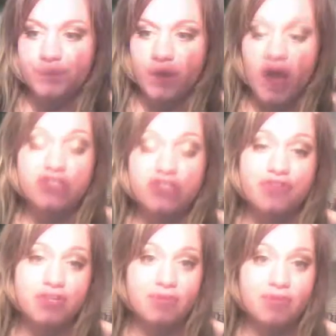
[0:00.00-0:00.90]
I just
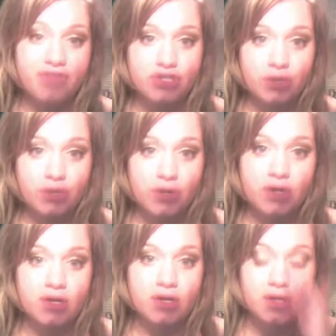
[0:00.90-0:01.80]
finished my French homework.
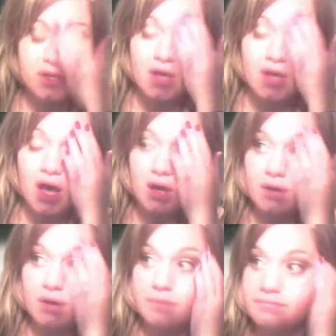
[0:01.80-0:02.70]

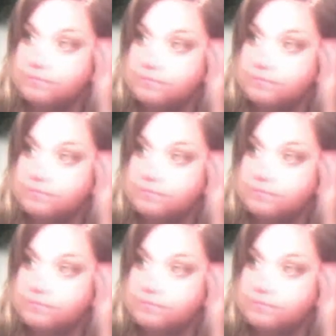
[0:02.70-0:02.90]
um,